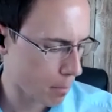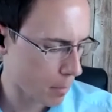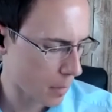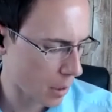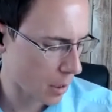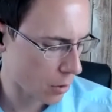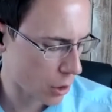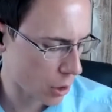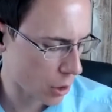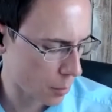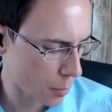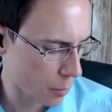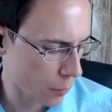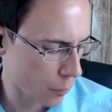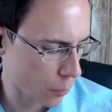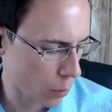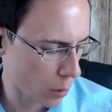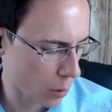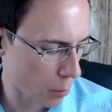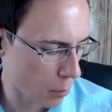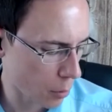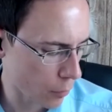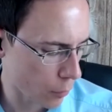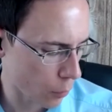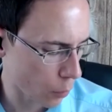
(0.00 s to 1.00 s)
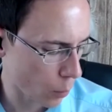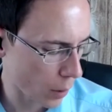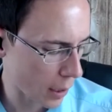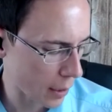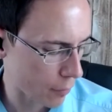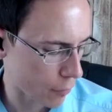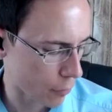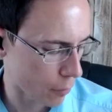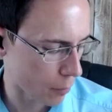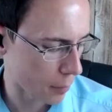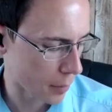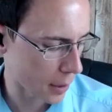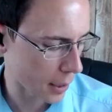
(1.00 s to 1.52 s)
just before we move away
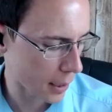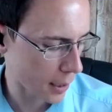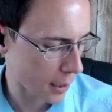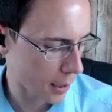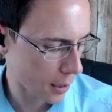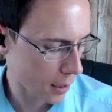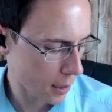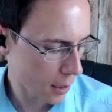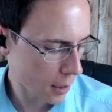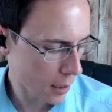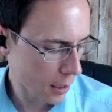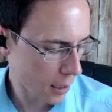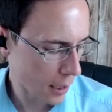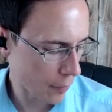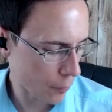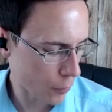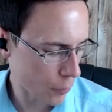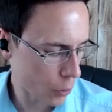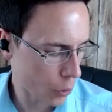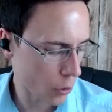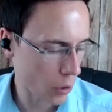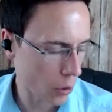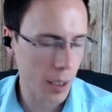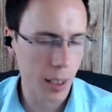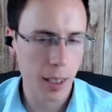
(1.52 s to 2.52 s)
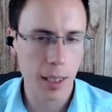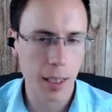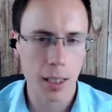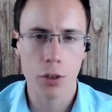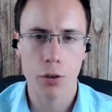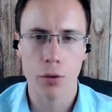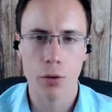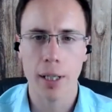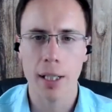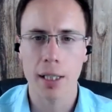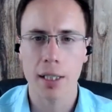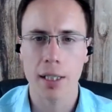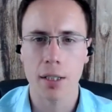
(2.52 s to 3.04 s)
from that, have you got any
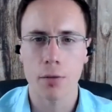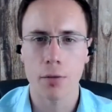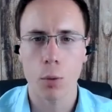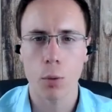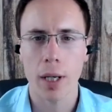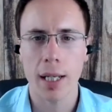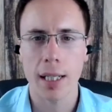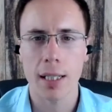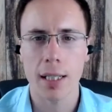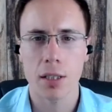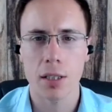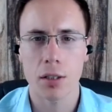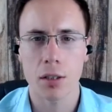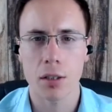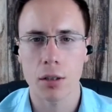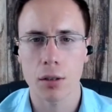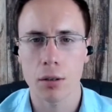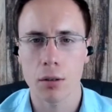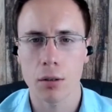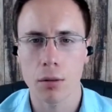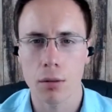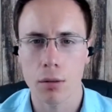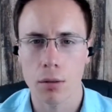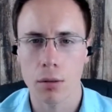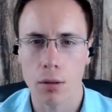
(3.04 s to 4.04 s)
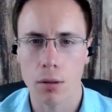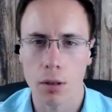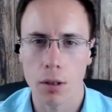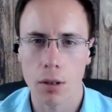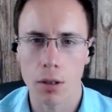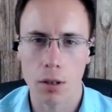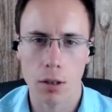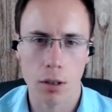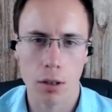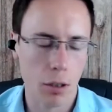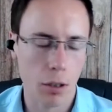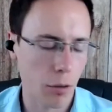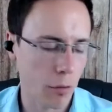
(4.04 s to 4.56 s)
creative ways to
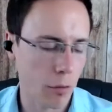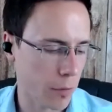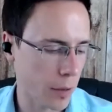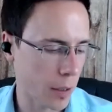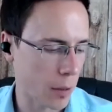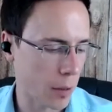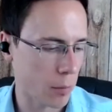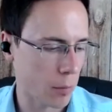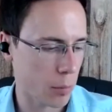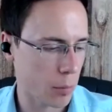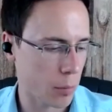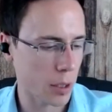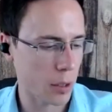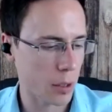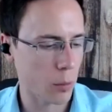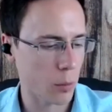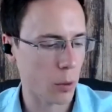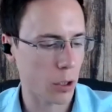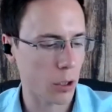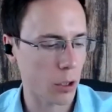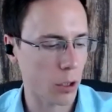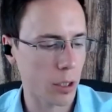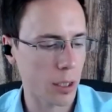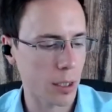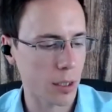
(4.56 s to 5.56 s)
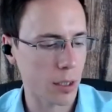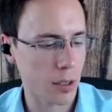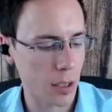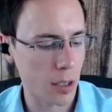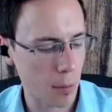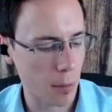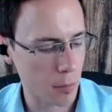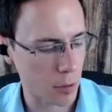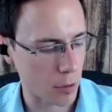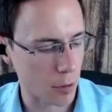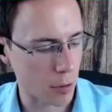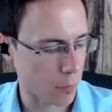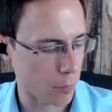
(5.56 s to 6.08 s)
that you found pretty good in
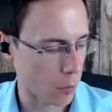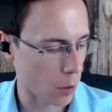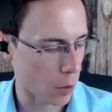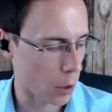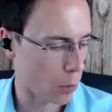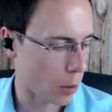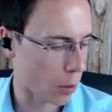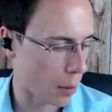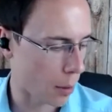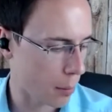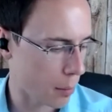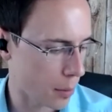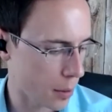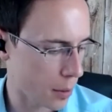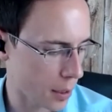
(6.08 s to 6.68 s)
terms of follow up?